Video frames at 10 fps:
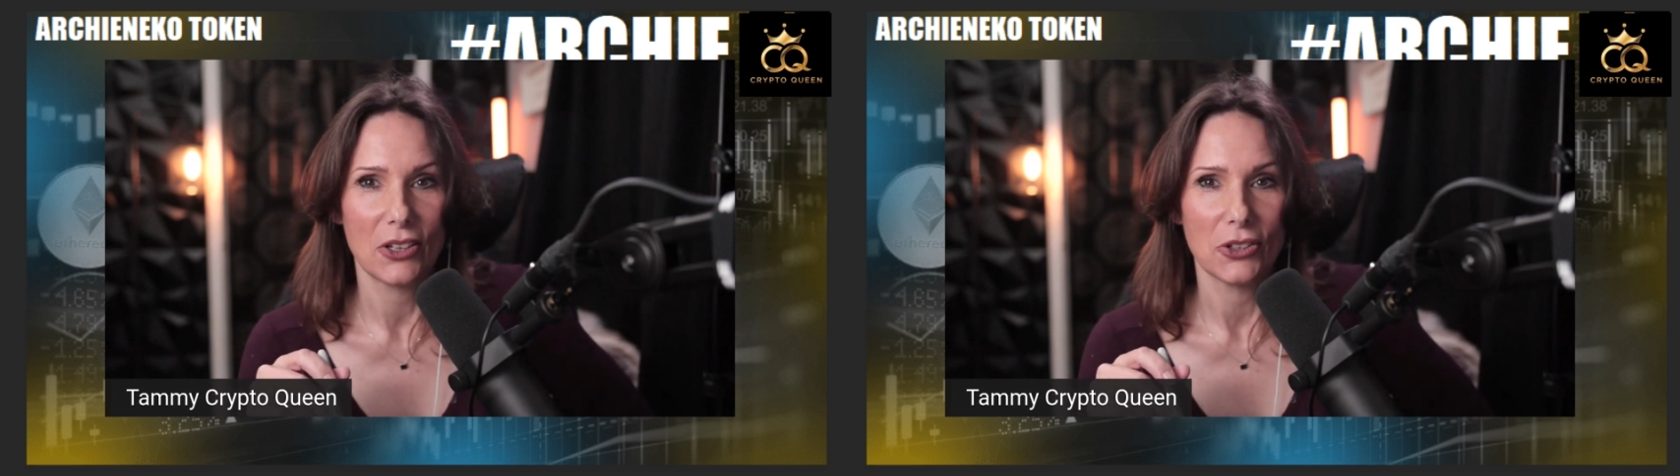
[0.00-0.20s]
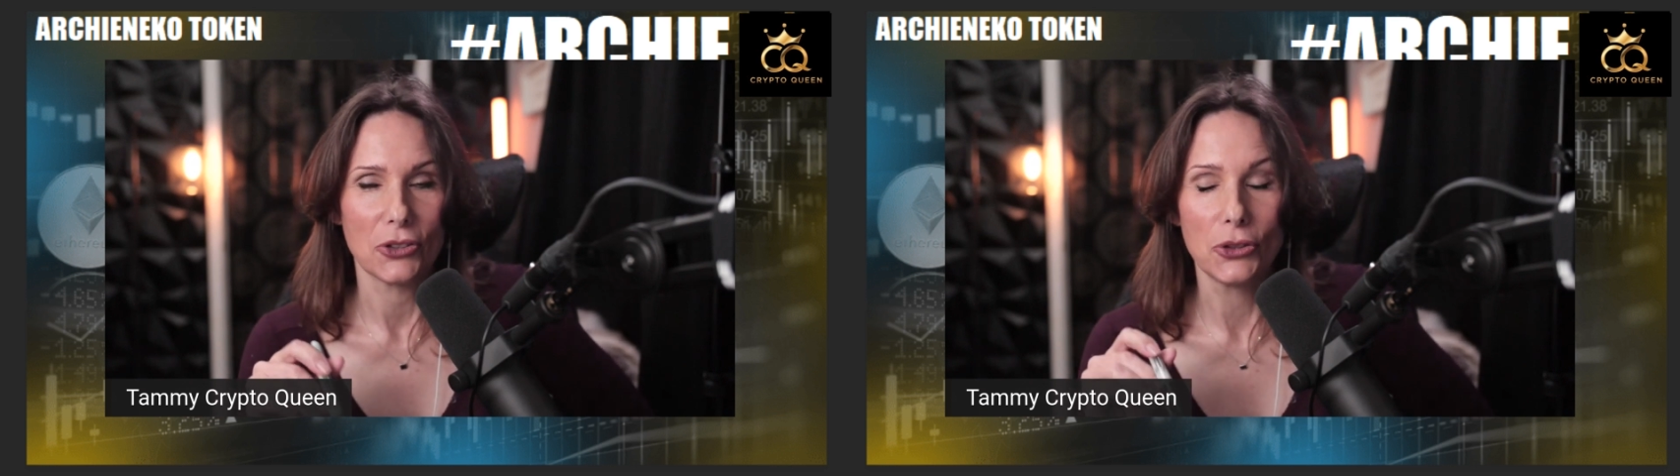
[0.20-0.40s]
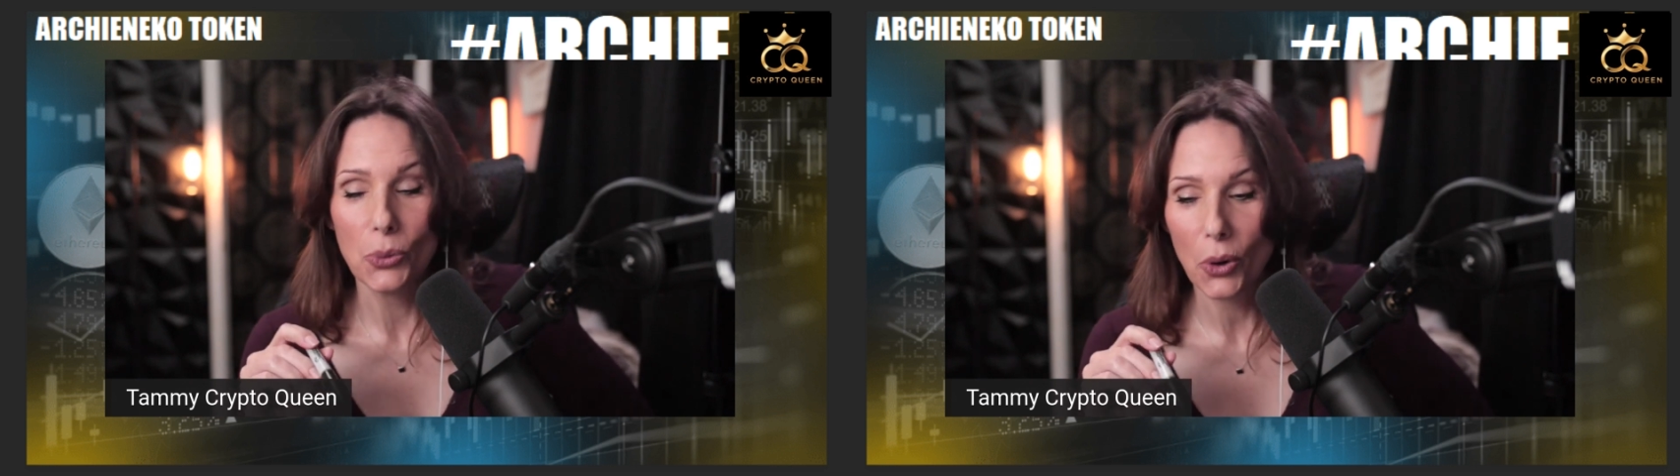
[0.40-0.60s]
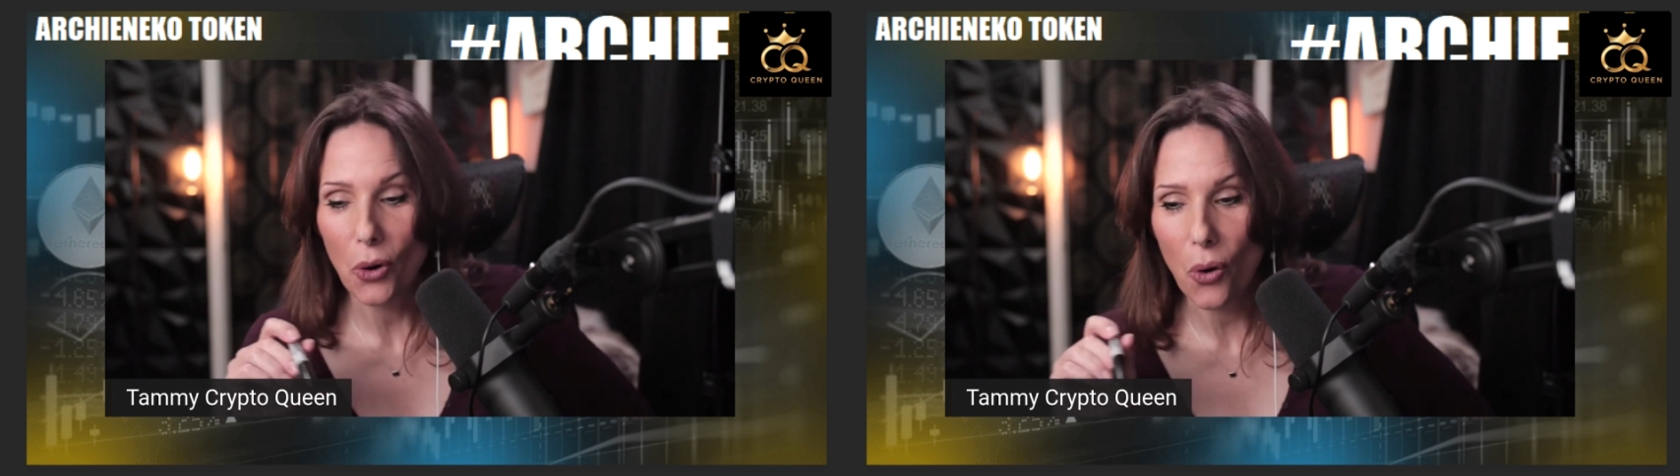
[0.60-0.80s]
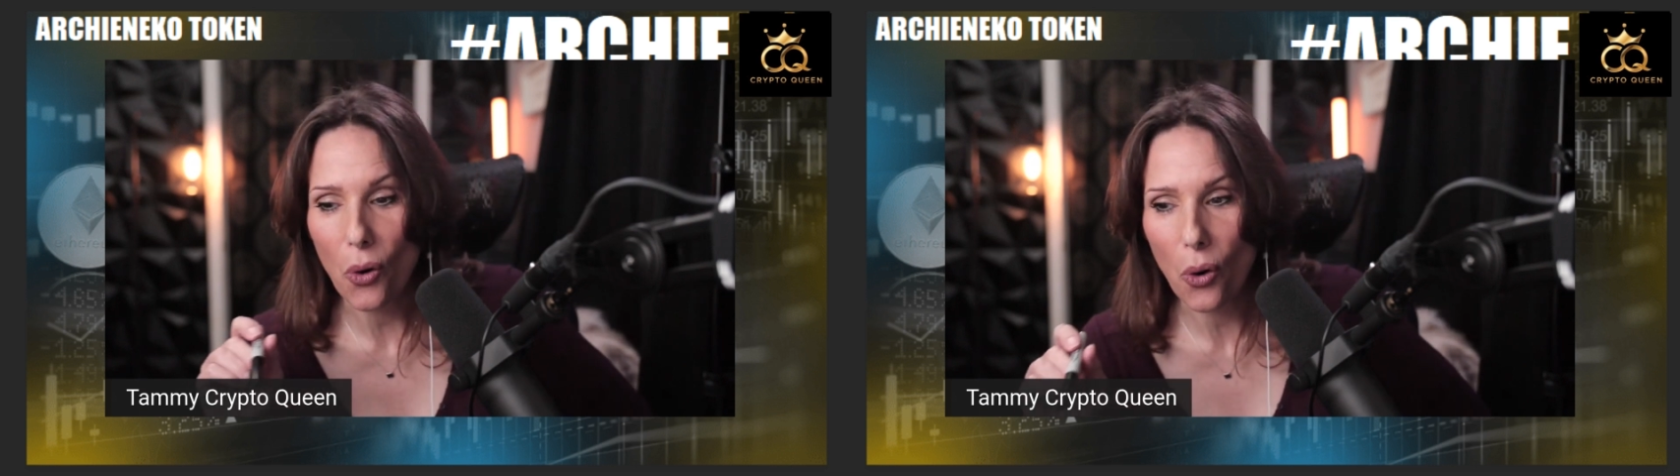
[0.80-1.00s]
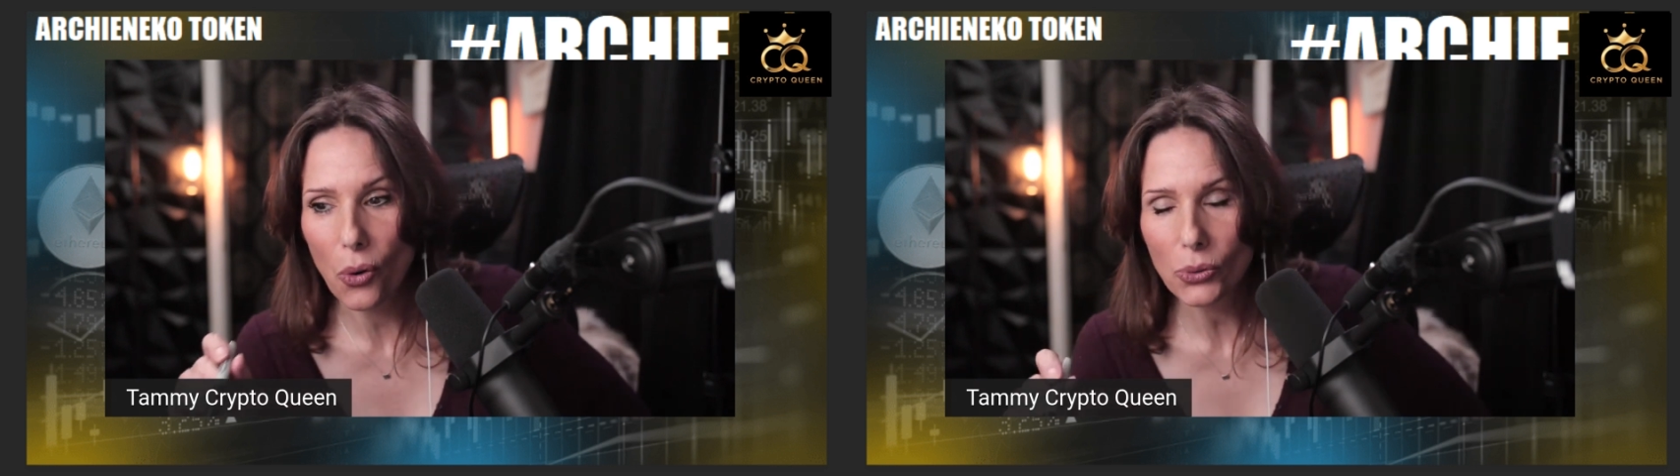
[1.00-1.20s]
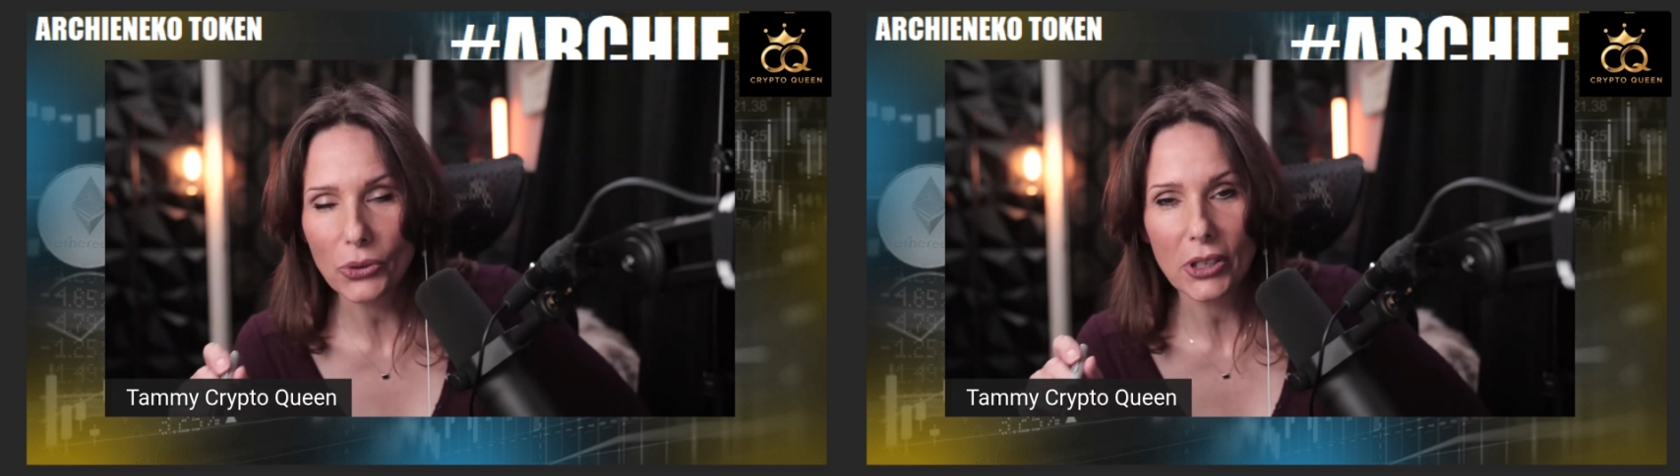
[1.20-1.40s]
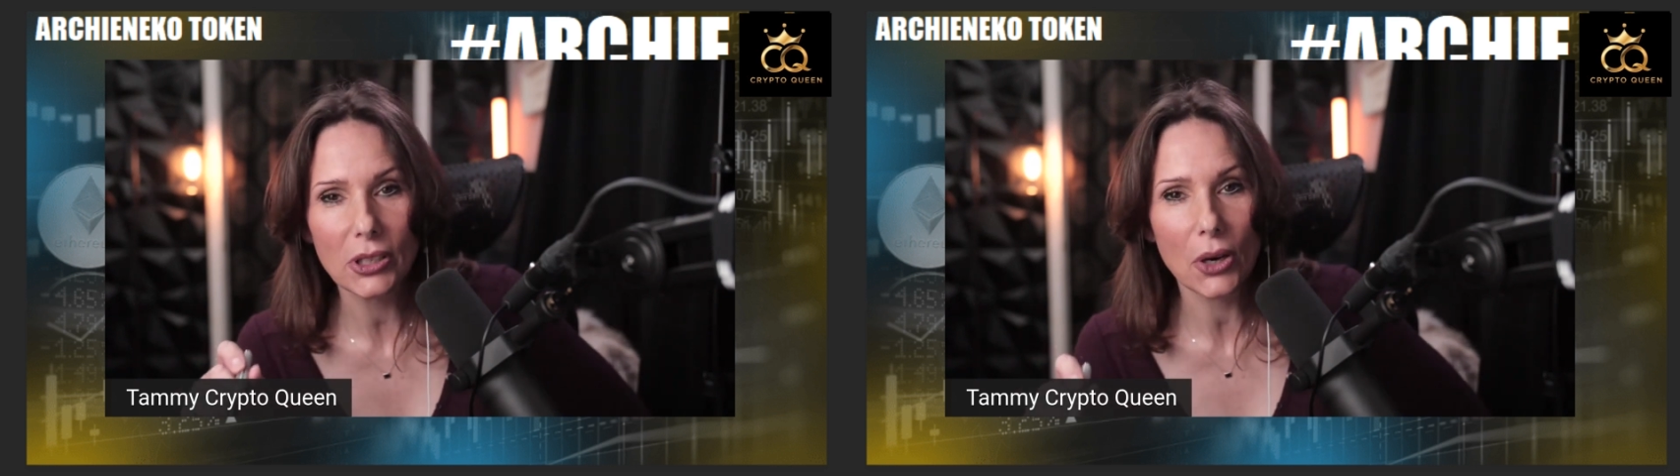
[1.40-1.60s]
you are
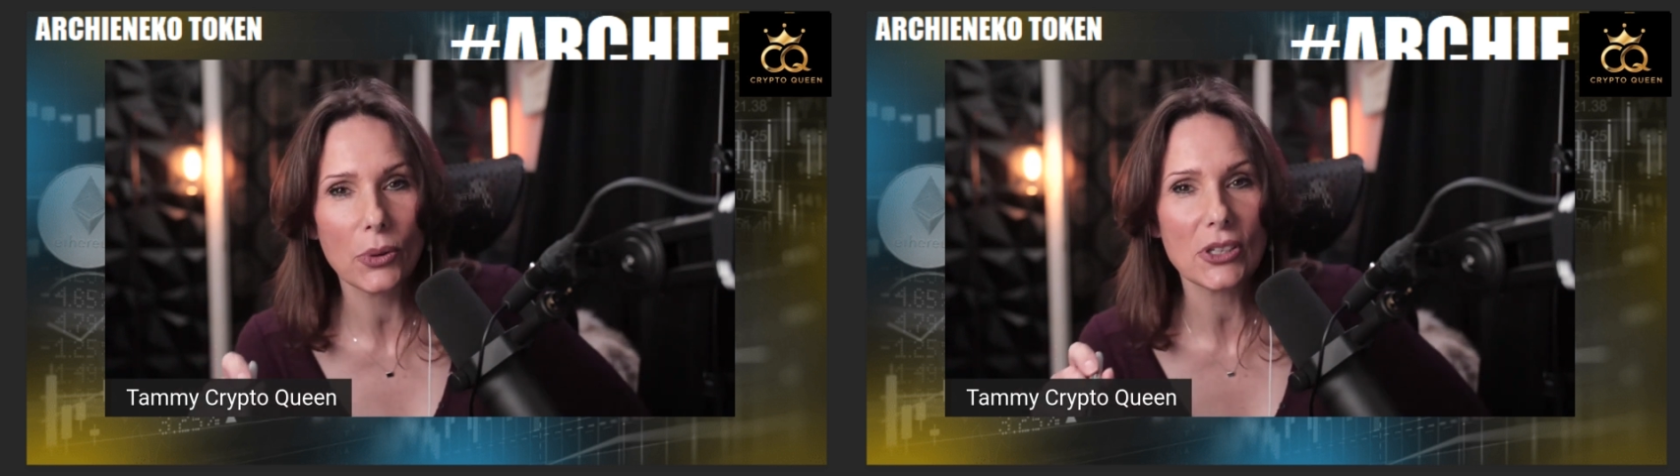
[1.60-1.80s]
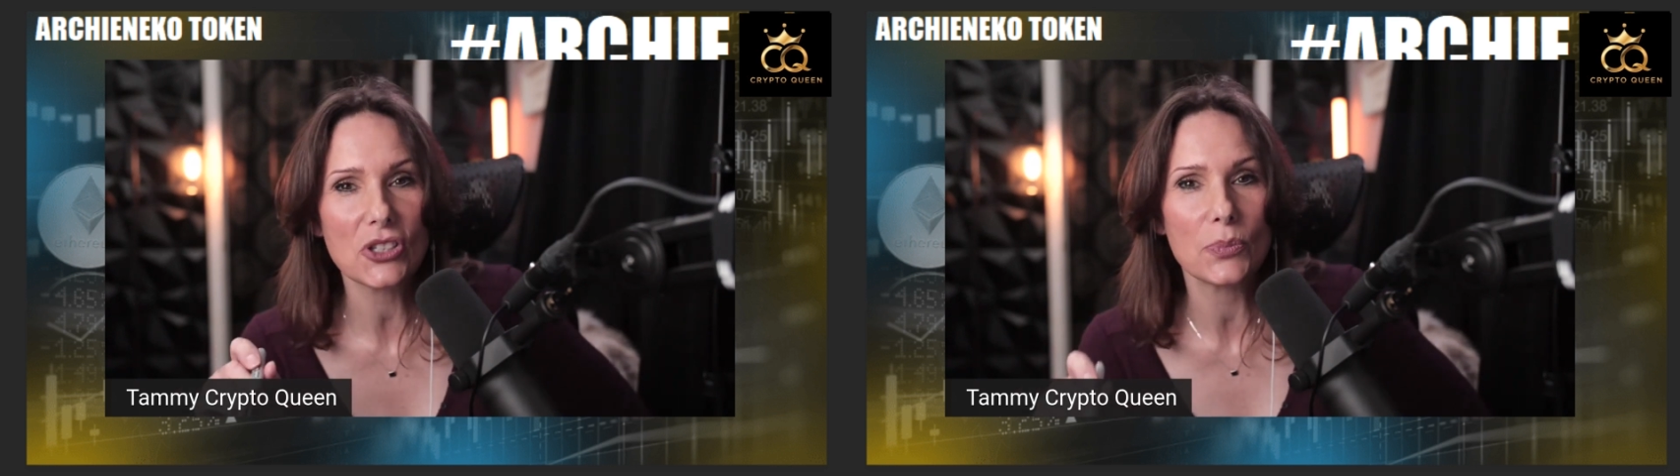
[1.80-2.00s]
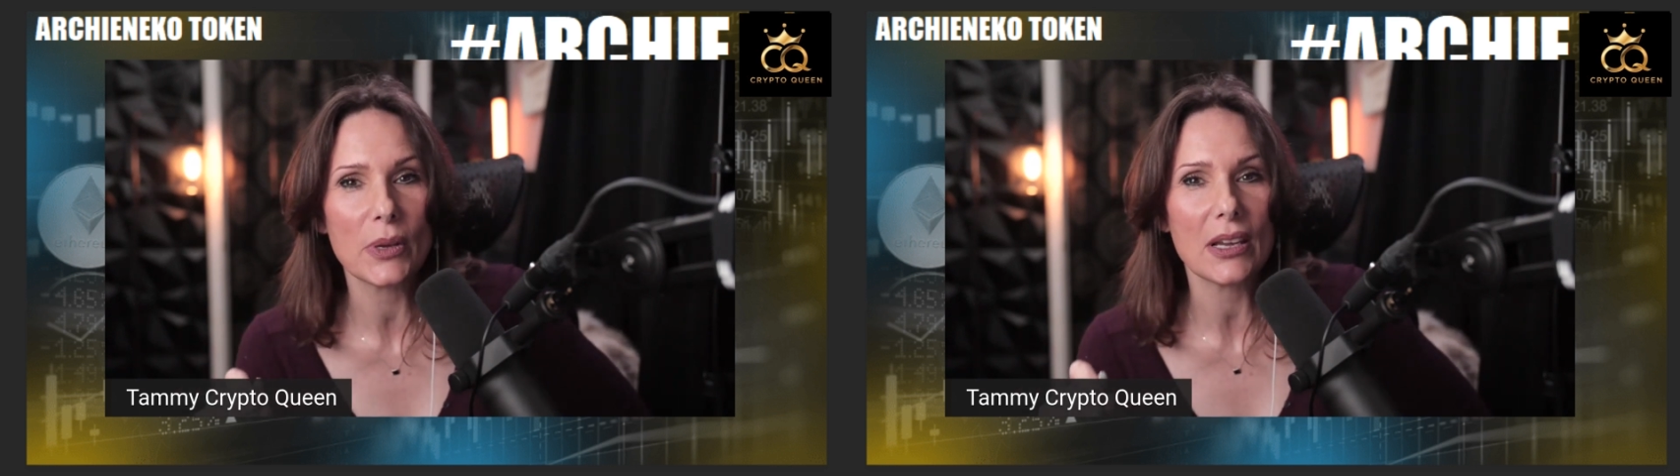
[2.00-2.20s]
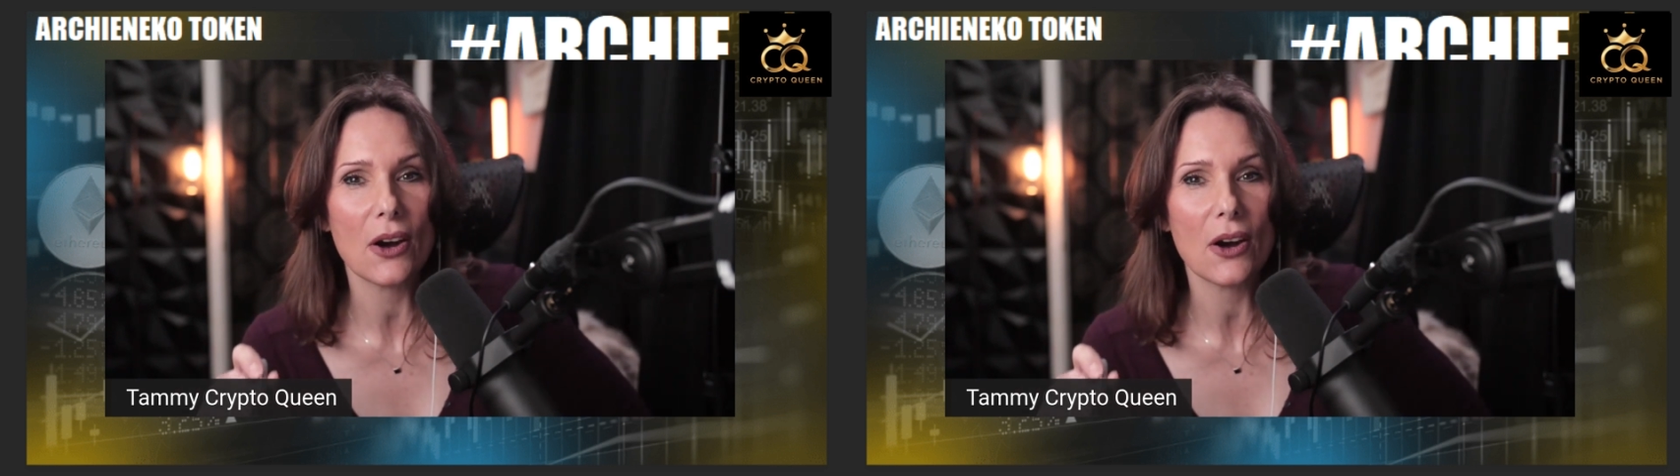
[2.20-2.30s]
only going to be